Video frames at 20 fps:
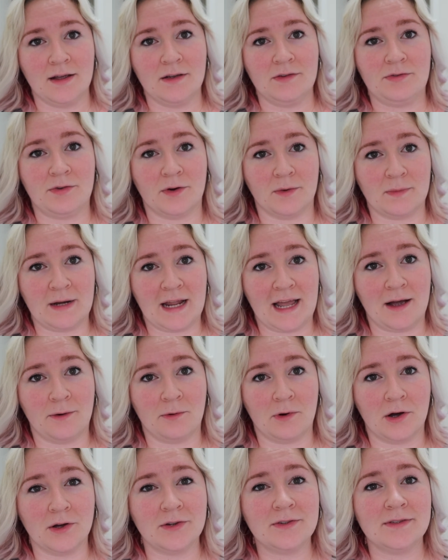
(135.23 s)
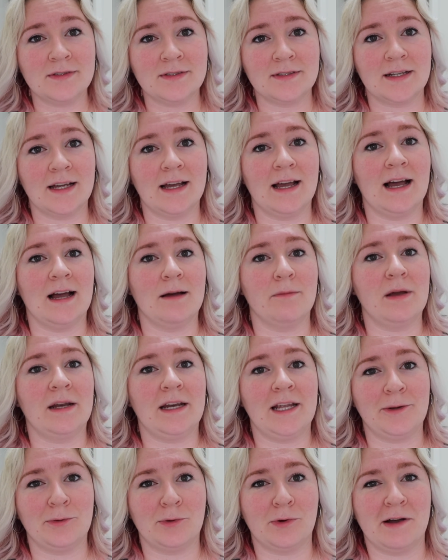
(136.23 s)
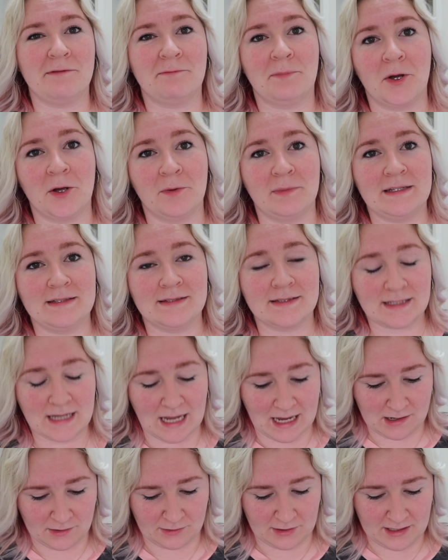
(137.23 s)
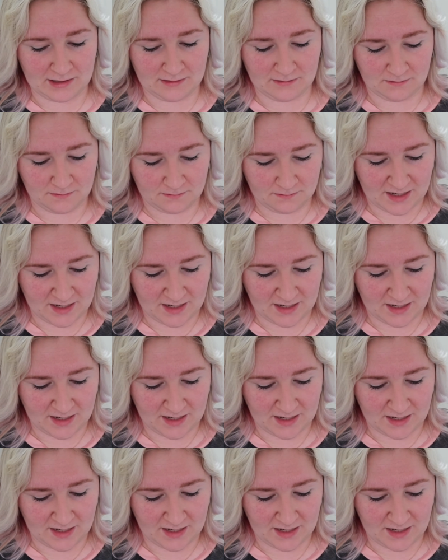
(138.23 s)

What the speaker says: from now on, and he will have permanent scarring.